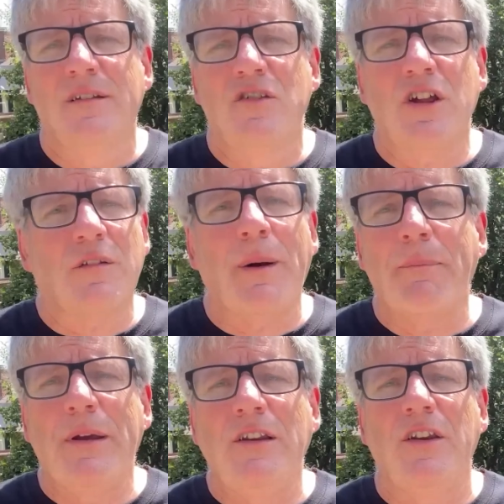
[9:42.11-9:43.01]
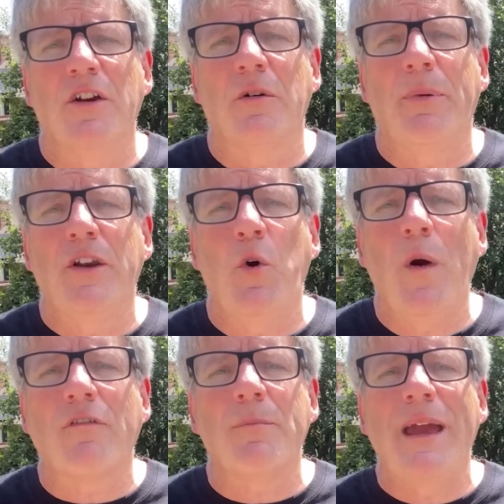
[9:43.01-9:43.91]
just my opinion here, but
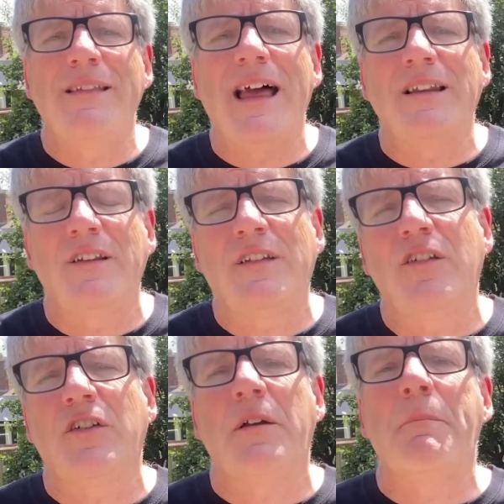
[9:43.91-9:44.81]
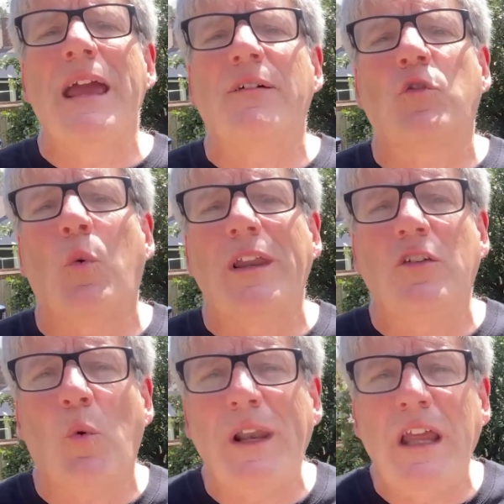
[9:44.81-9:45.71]
whoever made that decision in May of
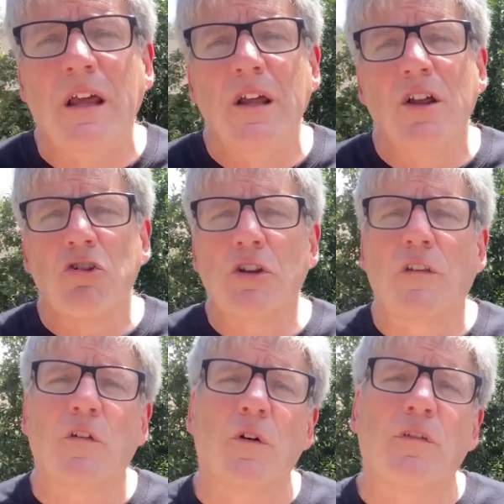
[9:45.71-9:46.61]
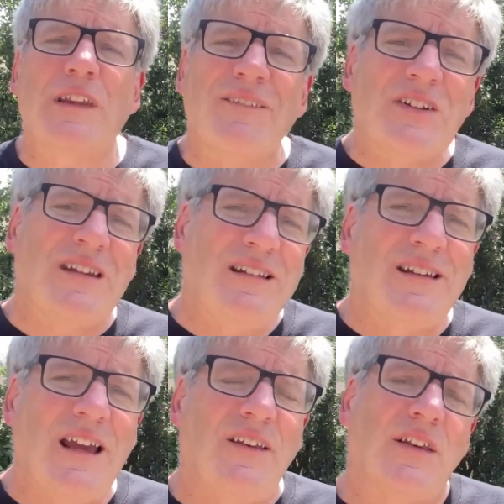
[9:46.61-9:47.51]
2020 should serve 17
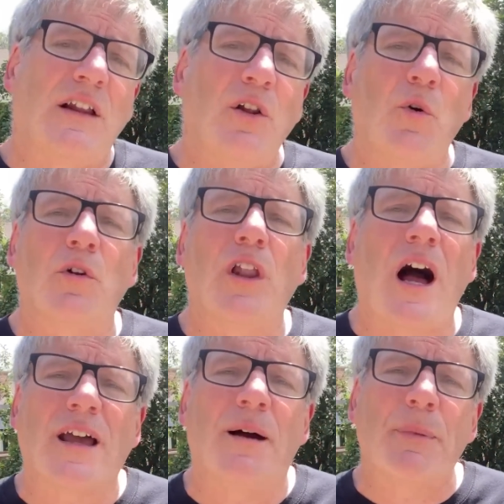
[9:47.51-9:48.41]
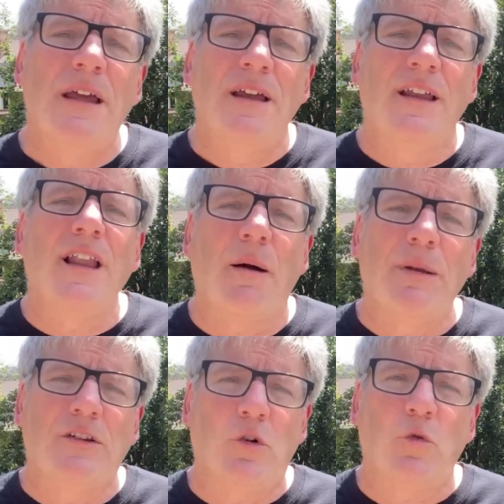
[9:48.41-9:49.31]
days in the local lockup and not
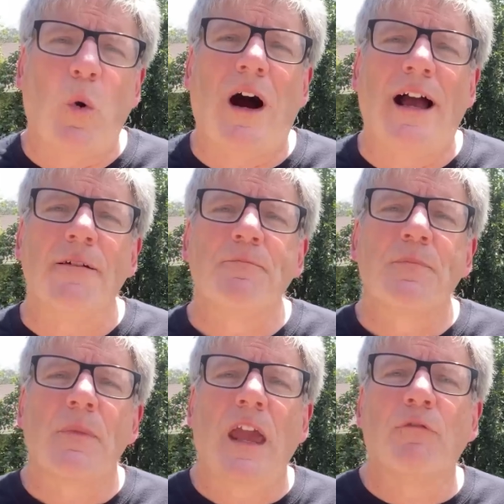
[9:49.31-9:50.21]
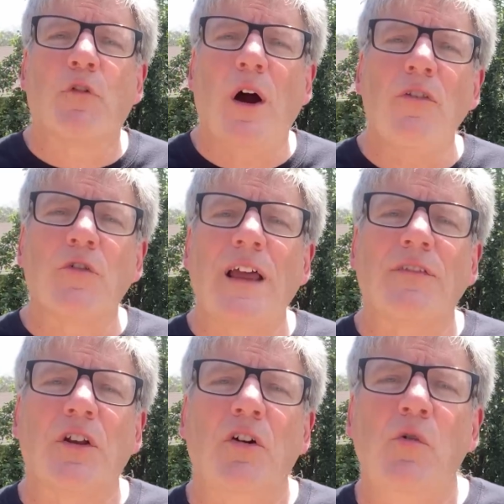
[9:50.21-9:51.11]
be told why. And for others
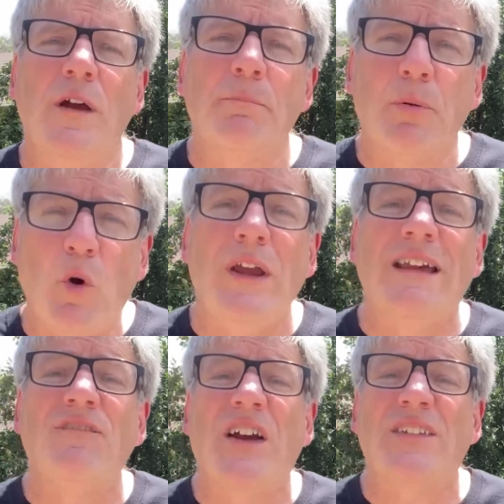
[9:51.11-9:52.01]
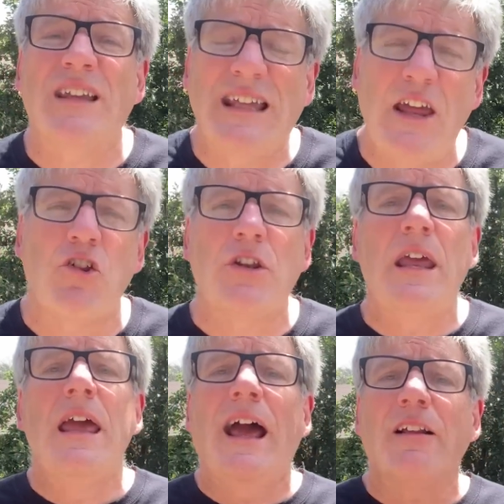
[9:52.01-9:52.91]
out there who employ investigation
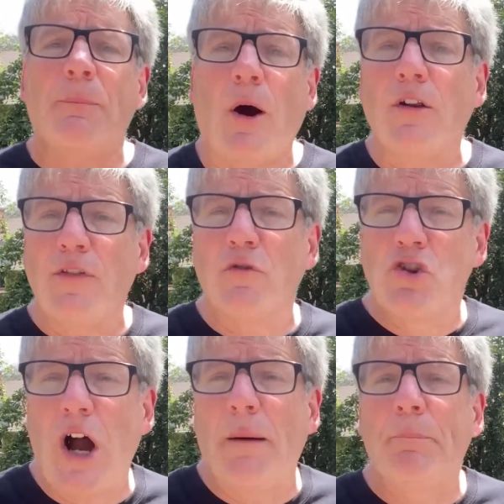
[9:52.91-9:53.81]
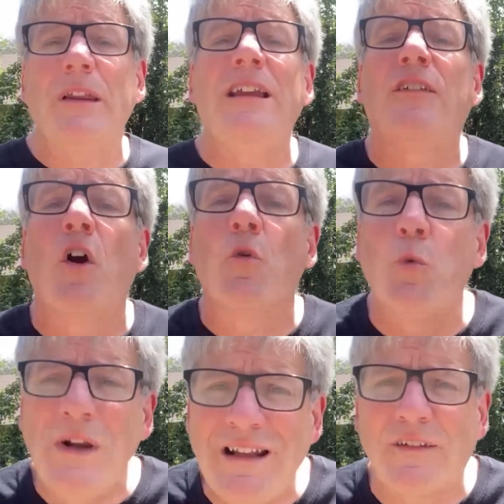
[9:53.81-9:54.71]
as part of their job, please
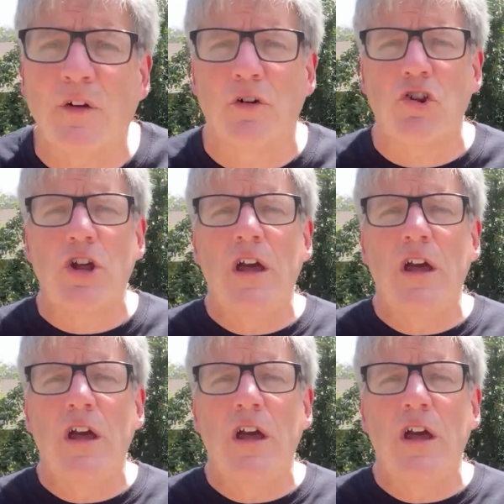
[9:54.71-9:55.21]
research,